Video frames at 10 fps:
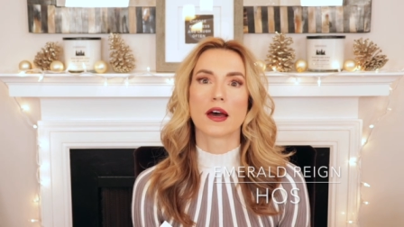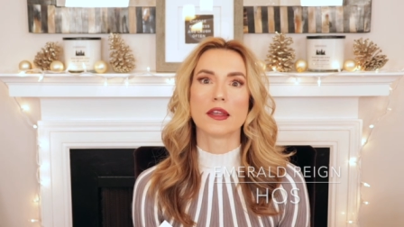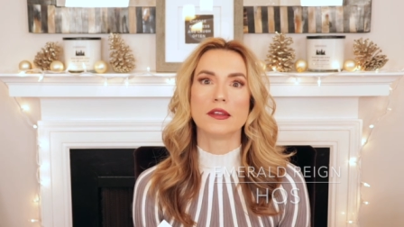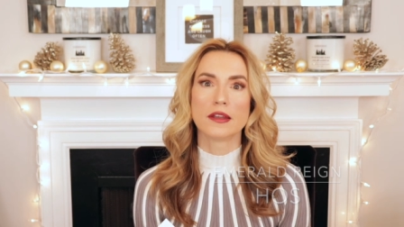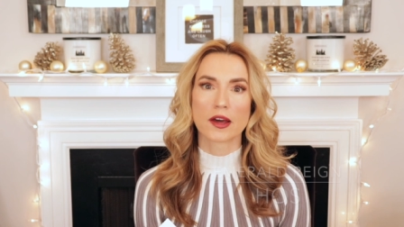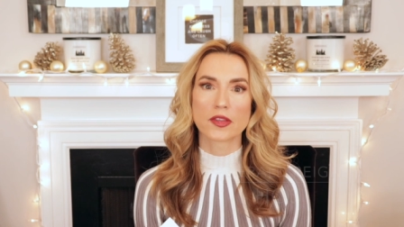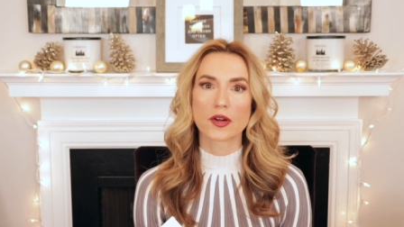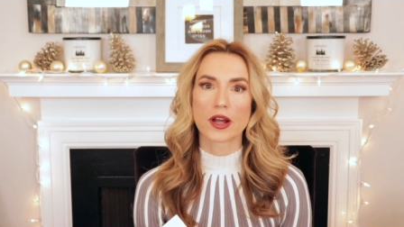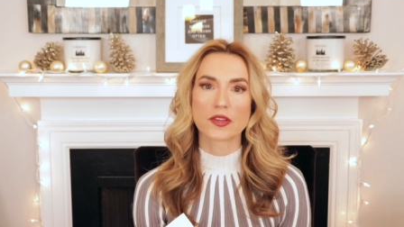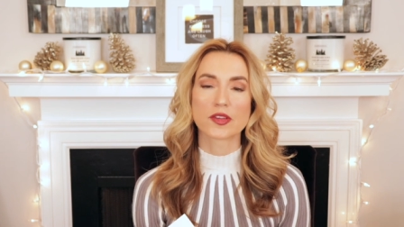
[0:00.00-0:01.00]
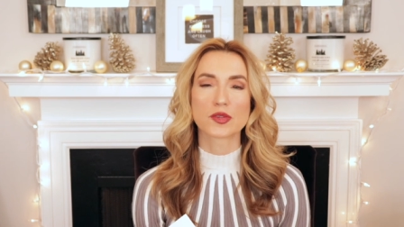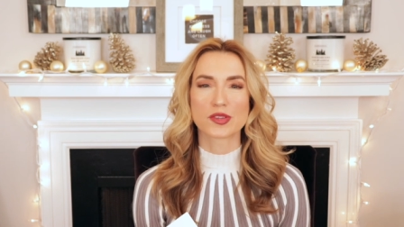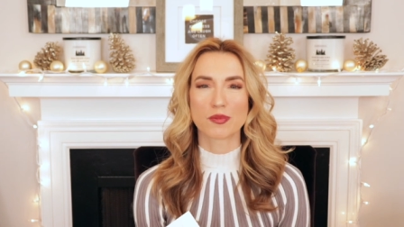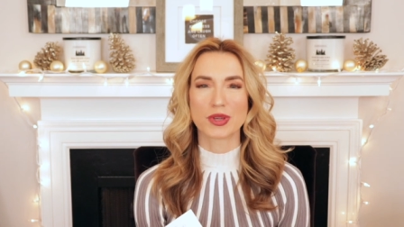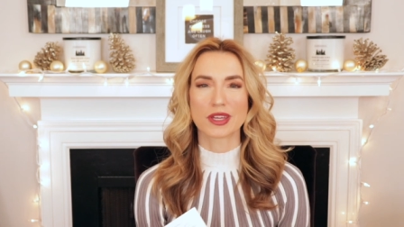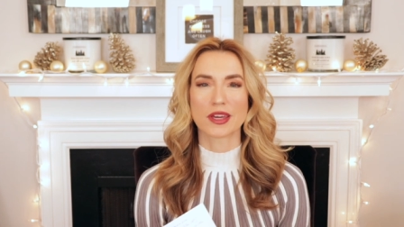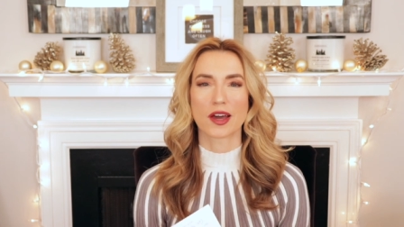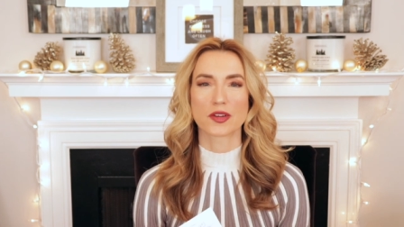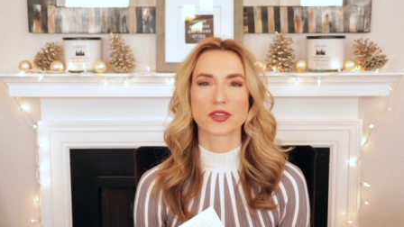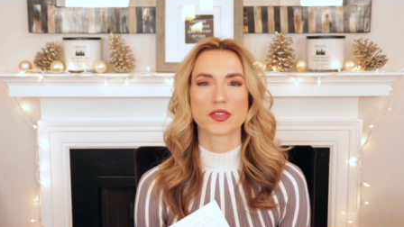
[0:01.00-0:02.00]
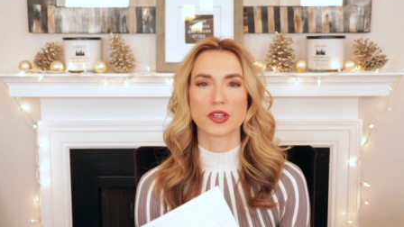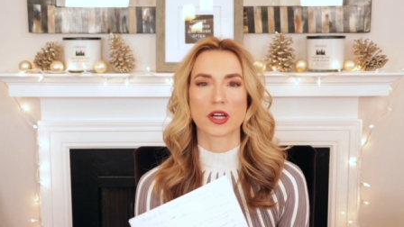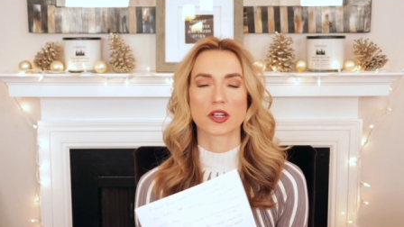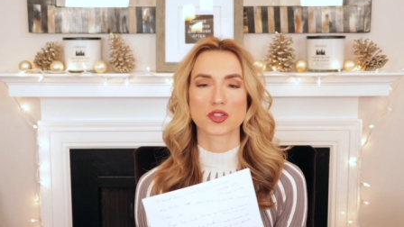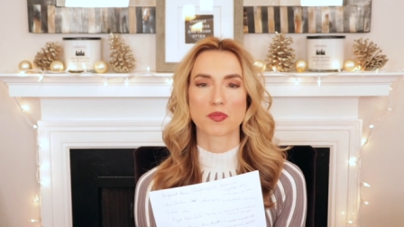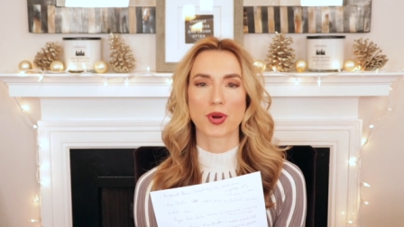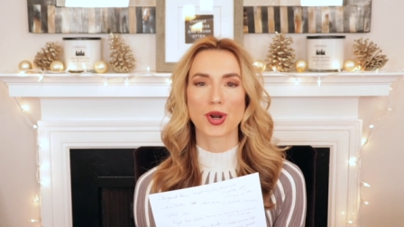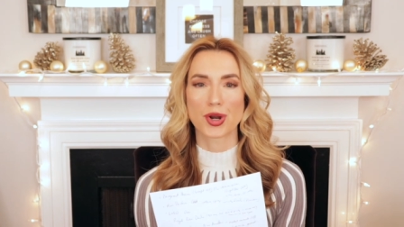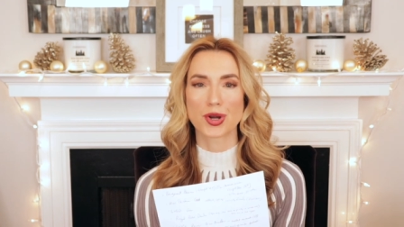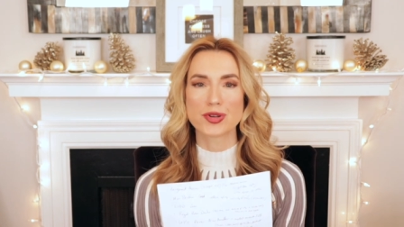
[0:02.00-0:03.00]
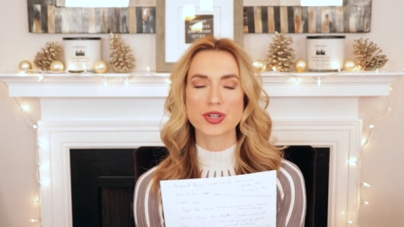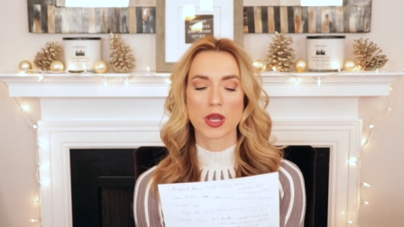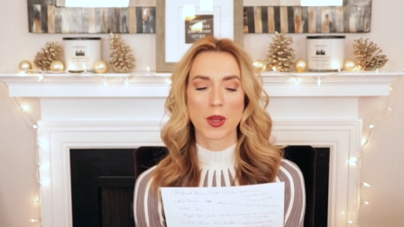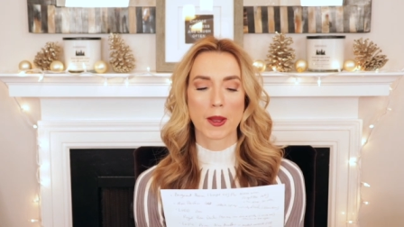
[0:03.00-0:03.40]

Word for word: Another house, this was a big House of Sillage purge.